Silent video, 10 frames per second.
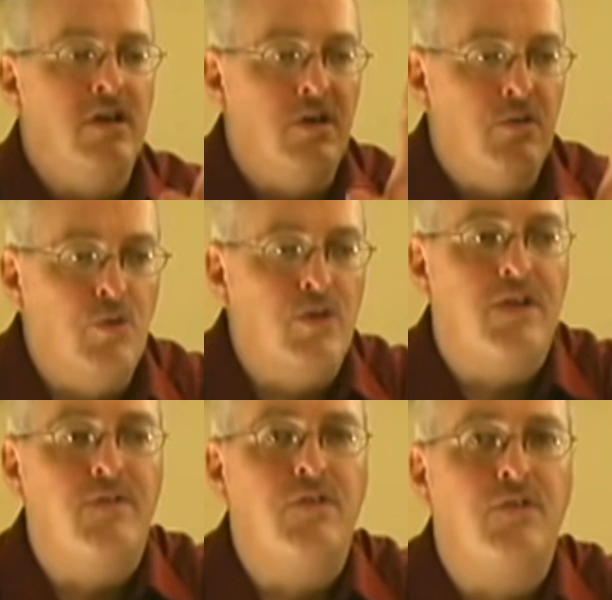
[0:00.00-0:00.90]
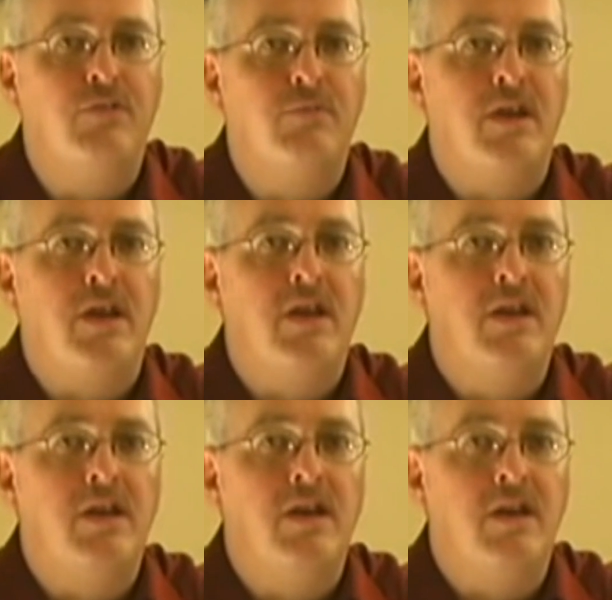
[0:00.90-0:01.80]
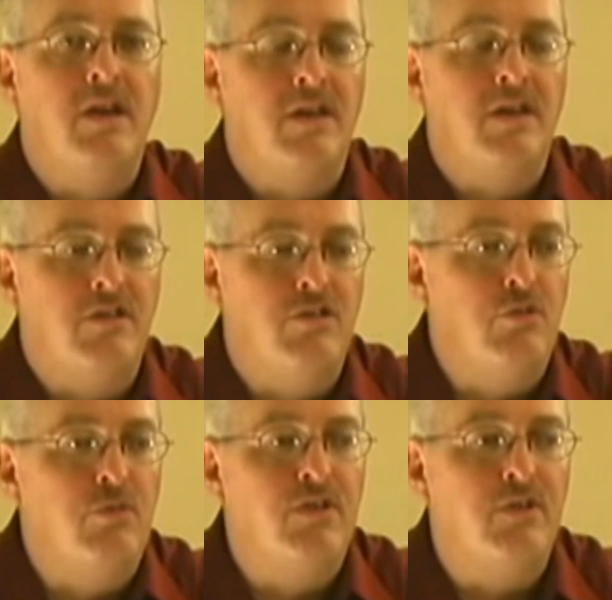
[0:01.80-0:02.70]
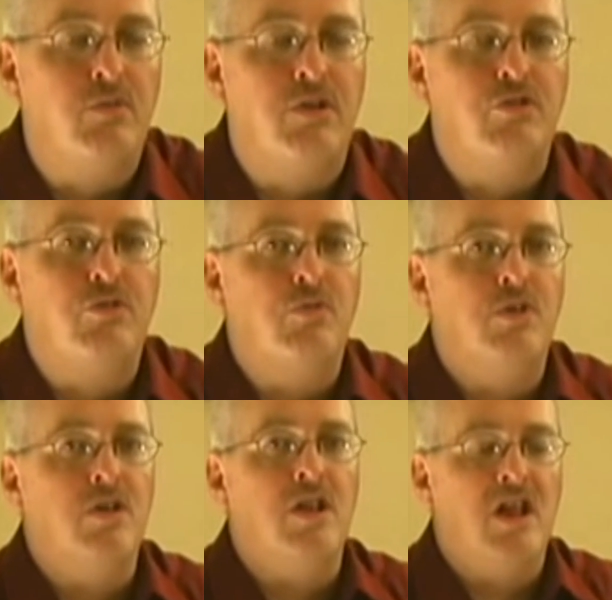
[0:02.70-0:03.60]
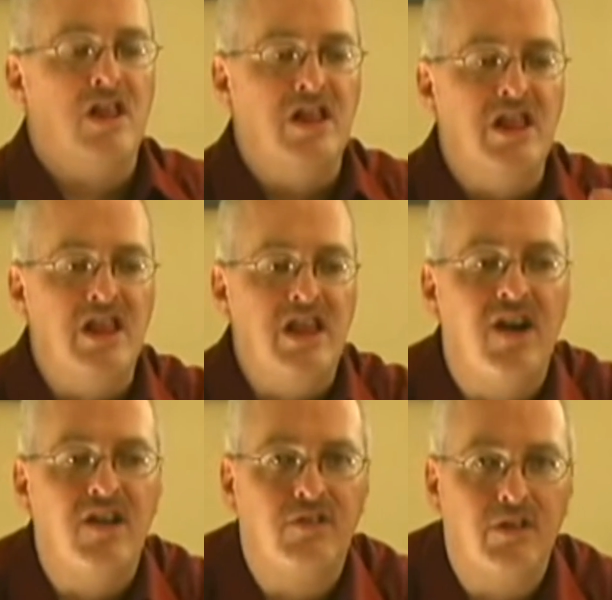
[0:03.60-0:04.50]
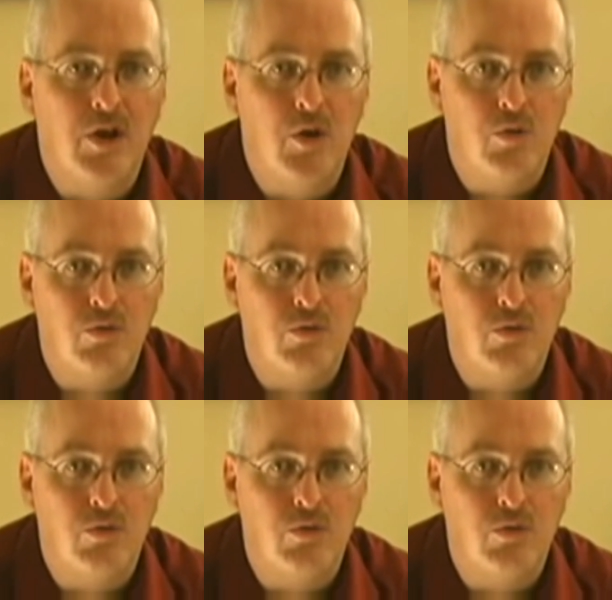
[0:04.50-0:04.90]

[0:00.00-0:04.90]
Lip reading: We'll give you this money, do with it what you will, leave us alone.